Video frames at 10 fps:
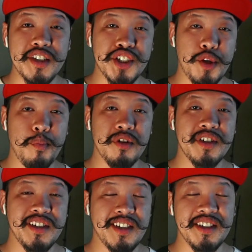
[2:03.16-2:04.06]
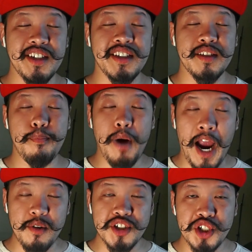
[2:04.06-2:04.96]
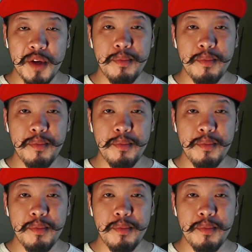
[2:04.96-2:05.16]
shippers such as Pirate Ship,